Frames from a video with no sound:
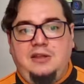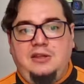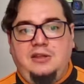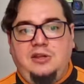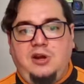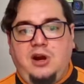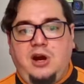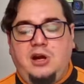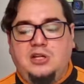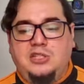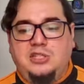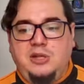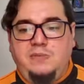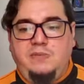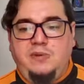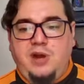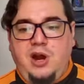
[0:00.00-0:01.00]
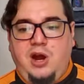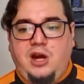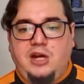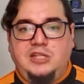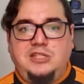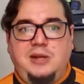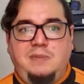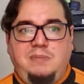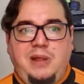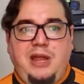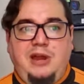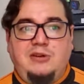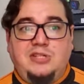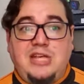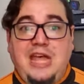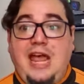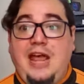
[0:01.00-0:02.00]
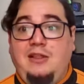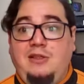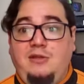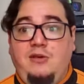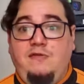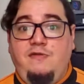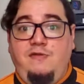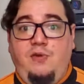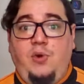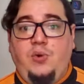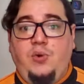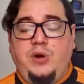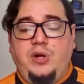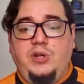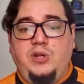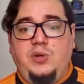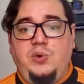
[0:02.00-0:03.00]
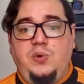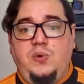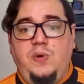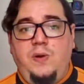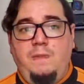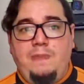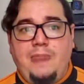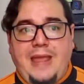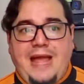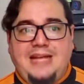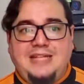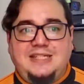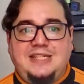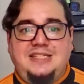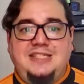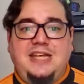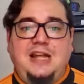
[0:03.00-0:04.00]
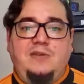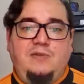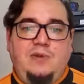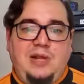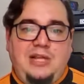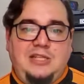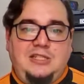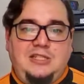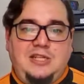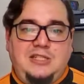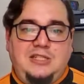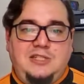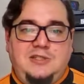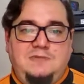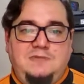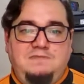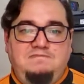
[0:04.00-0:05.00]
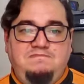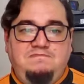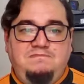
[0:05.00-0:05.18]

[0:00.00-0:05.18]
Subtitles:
there are some cards that players can look forward to as the set releases.